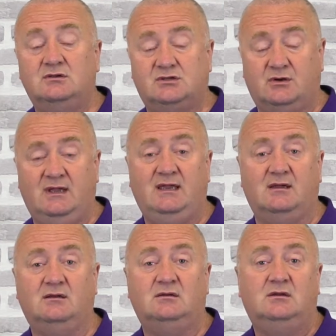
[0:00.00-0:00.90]
So
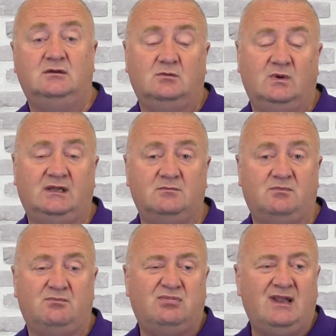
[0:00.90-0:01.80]
here we can
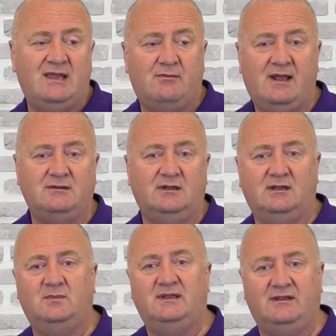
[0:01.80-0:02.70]
play around a
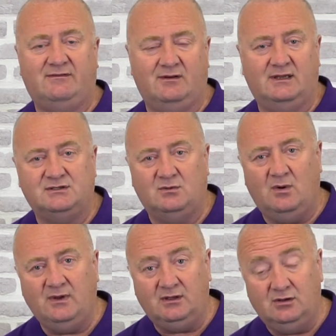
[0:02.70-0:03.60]
little bit differently. So
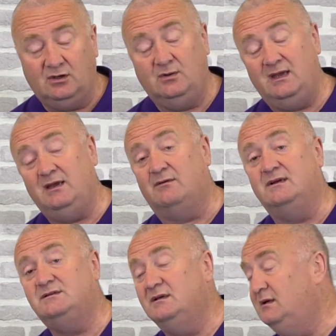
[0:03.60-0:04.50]
what we can do here
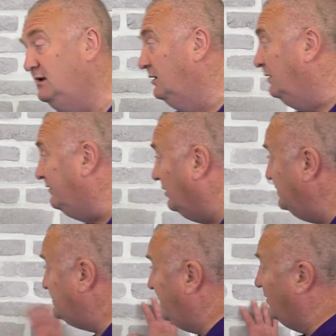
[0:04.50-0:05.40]
is, we've got
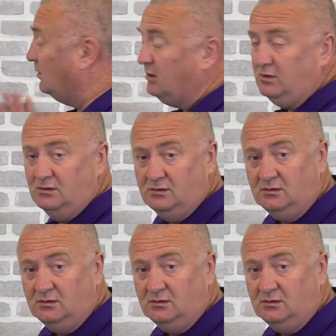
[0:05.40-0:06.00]
this big wall,